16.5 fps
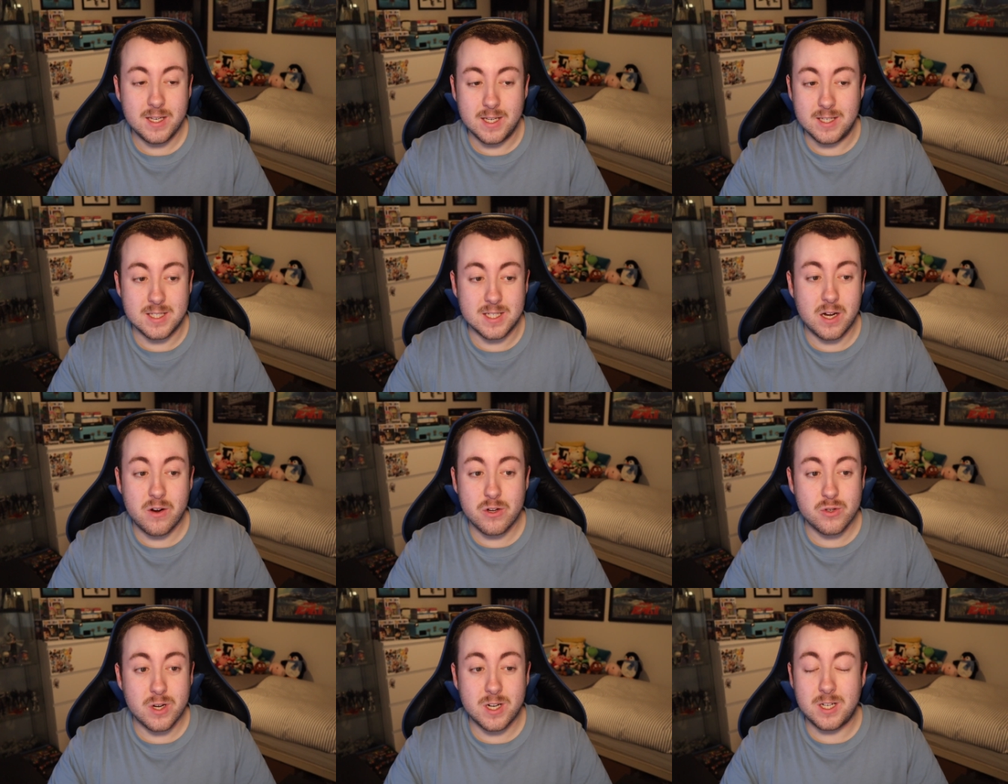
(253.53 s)
his
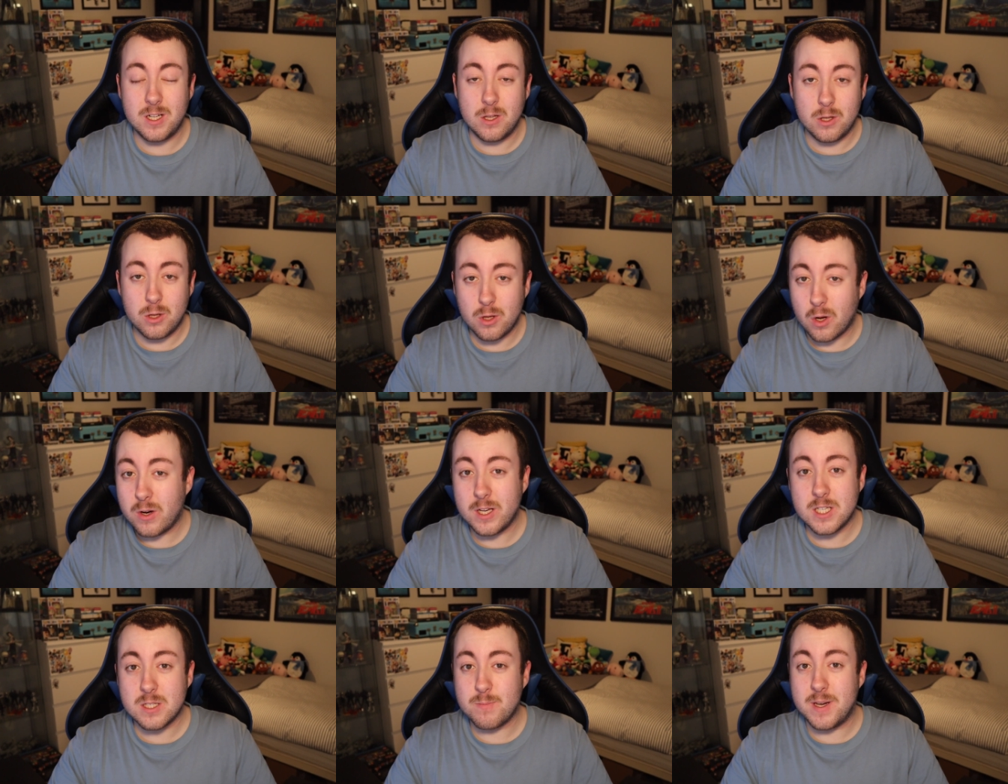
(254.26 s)
character I did
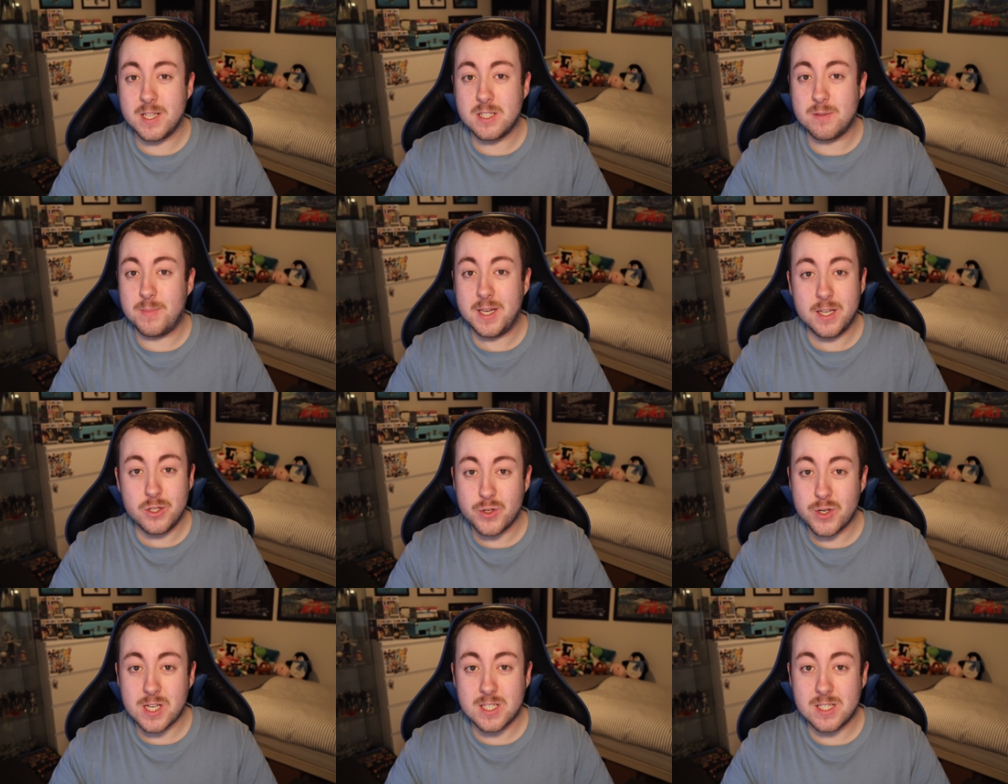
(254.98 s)
not expect to be
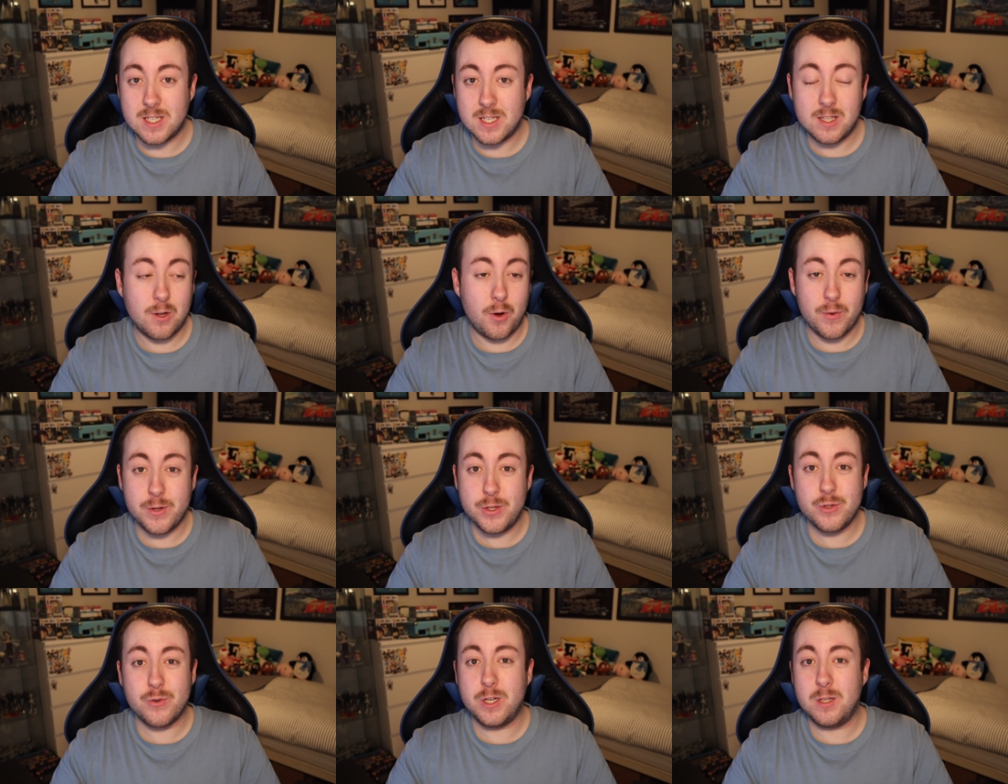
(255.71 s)
interested in
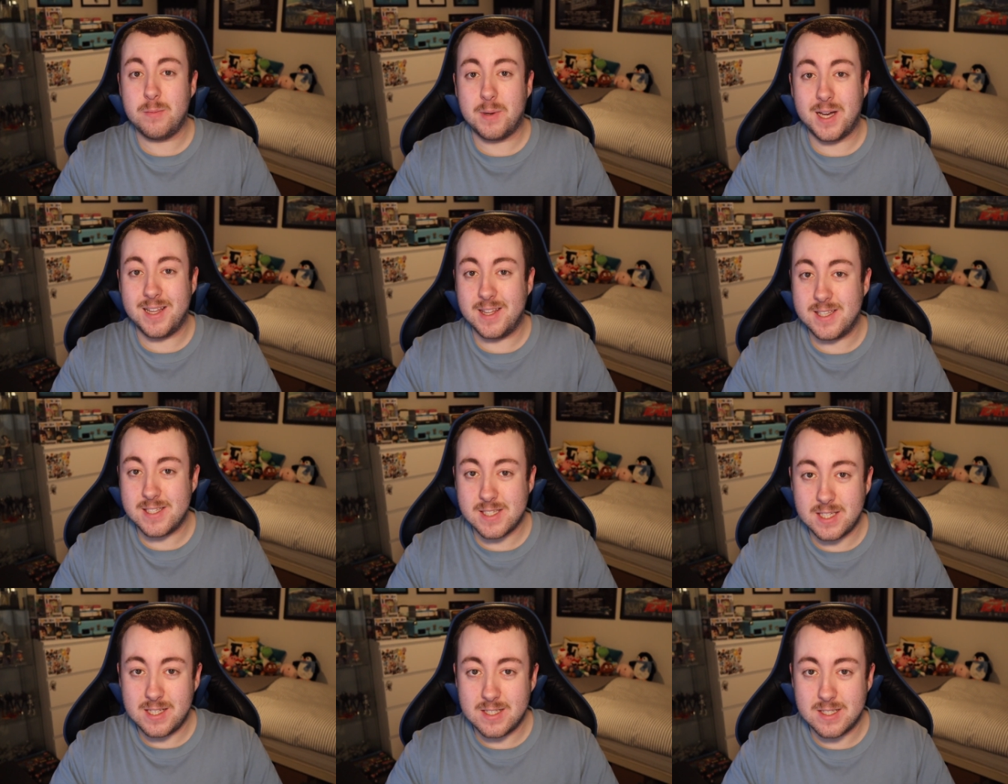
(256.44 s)
or intrigued by in
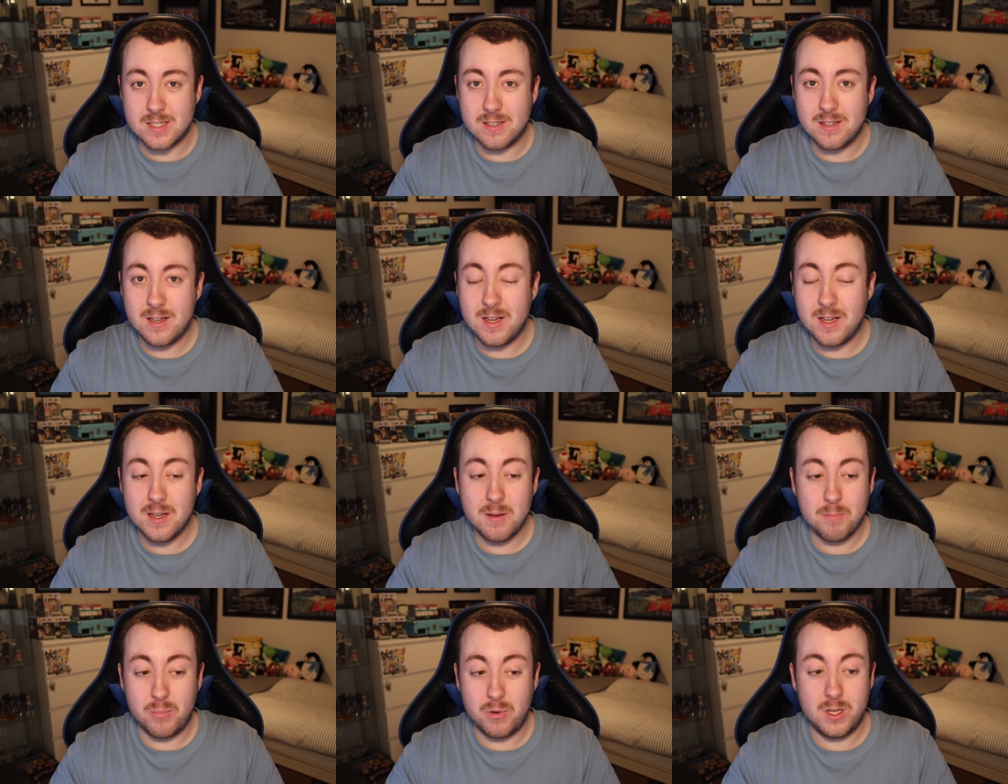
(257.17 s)
this season,
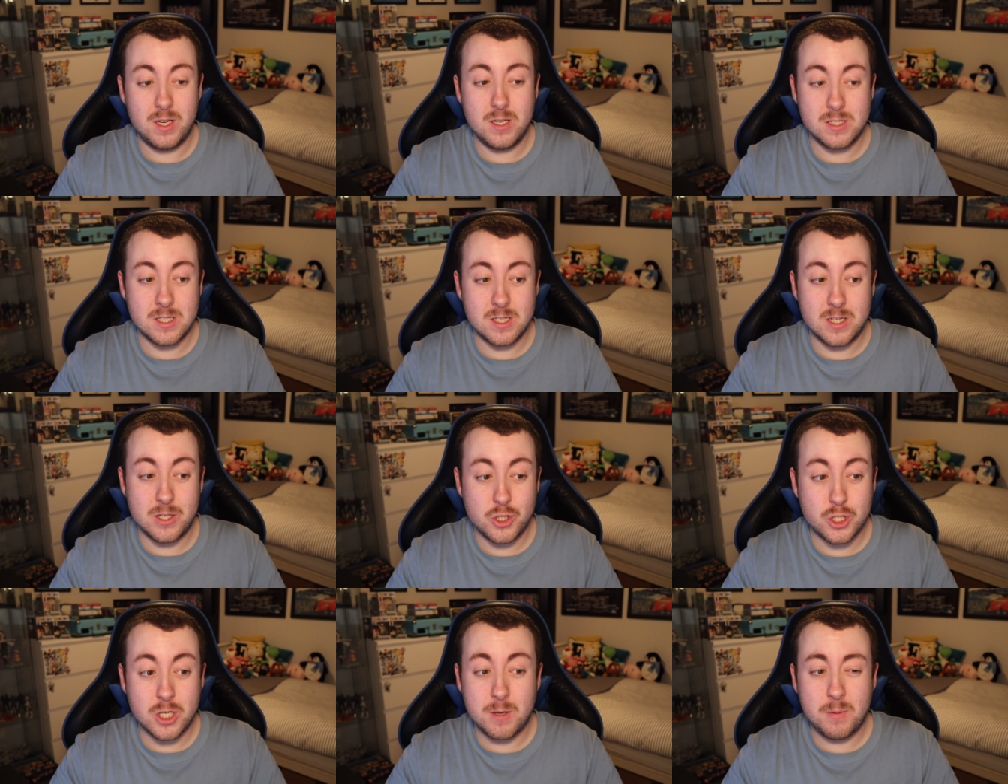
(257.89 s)
but he's
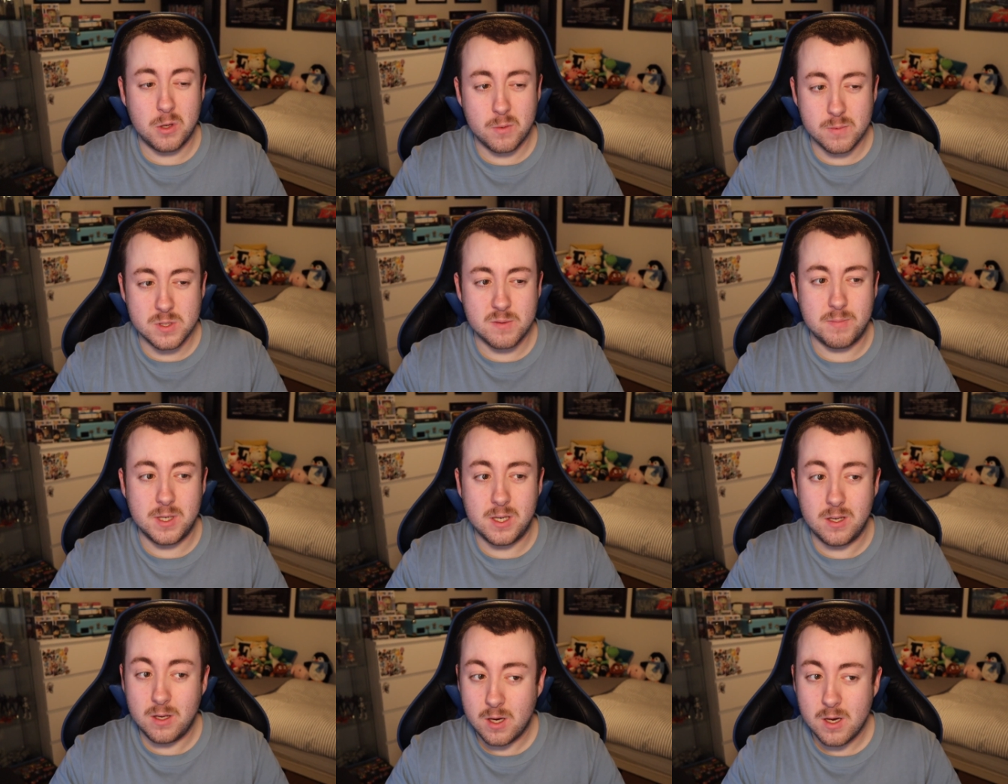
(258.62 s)
shaping up to
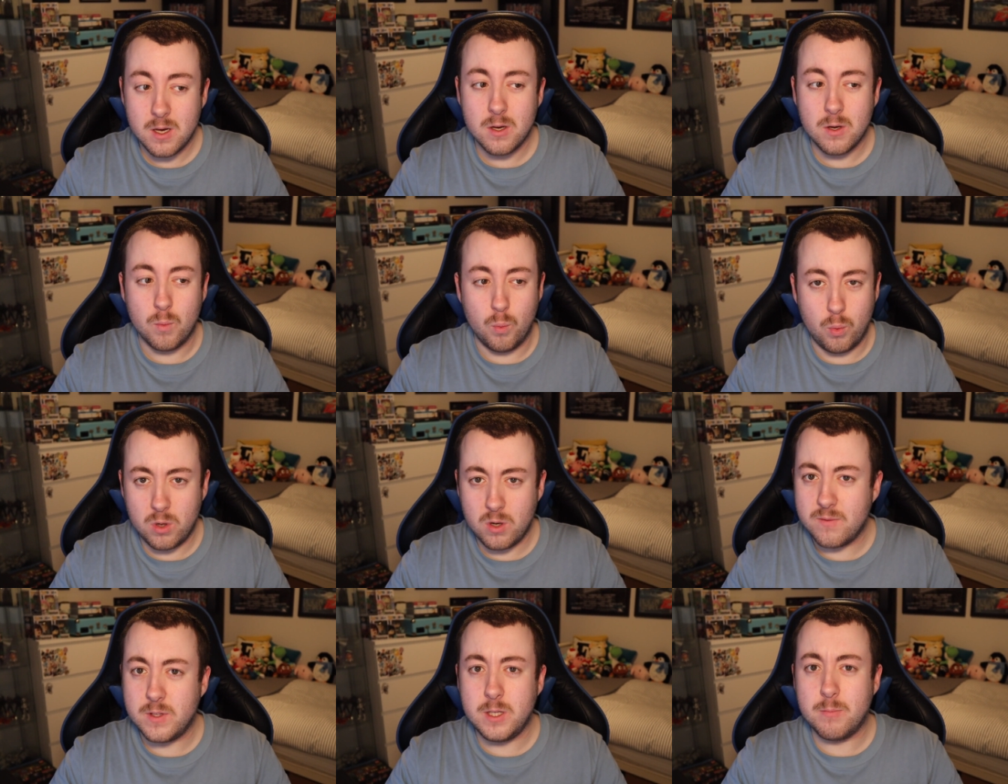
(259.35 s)
be
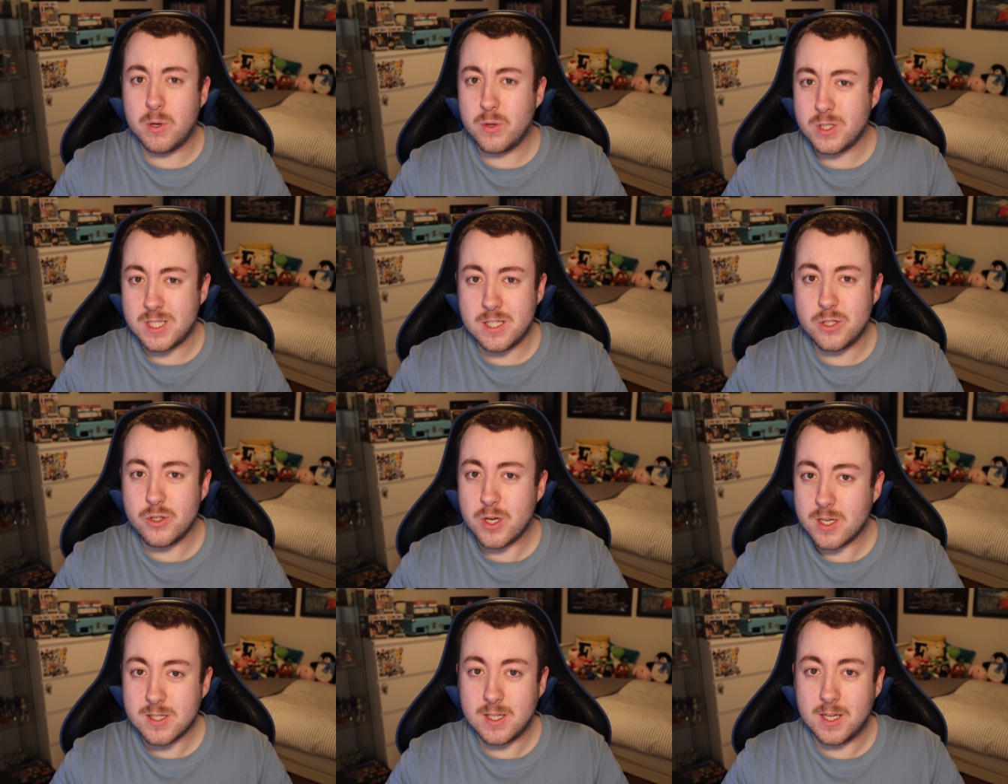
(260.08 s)
one of the most
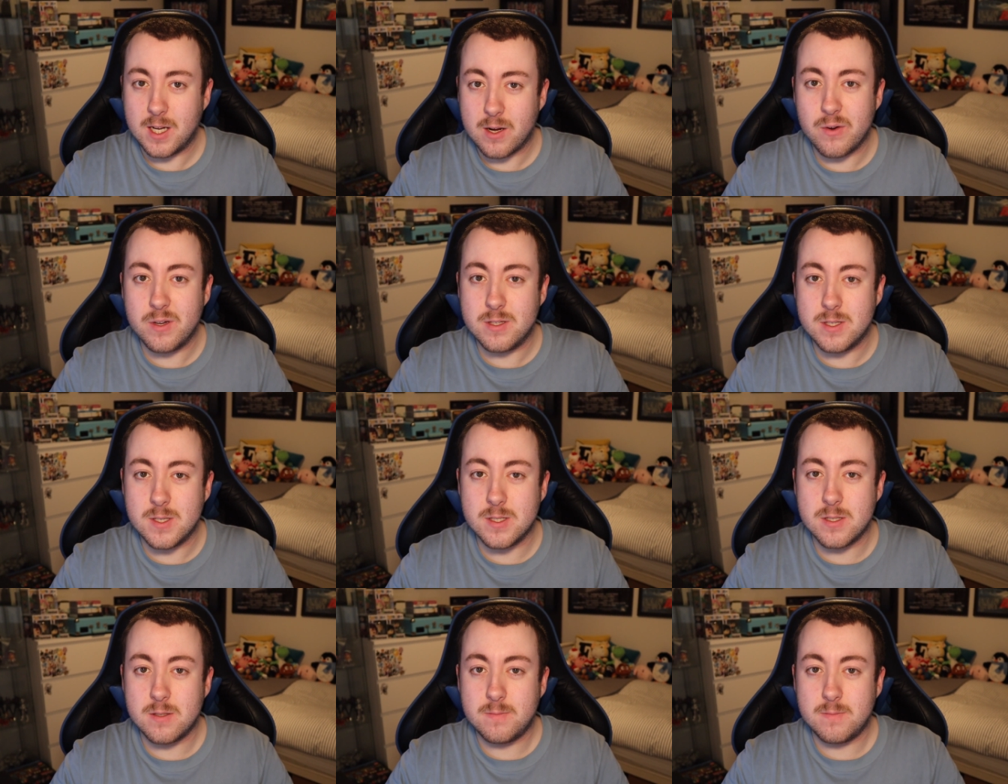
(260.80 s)
interesting characters.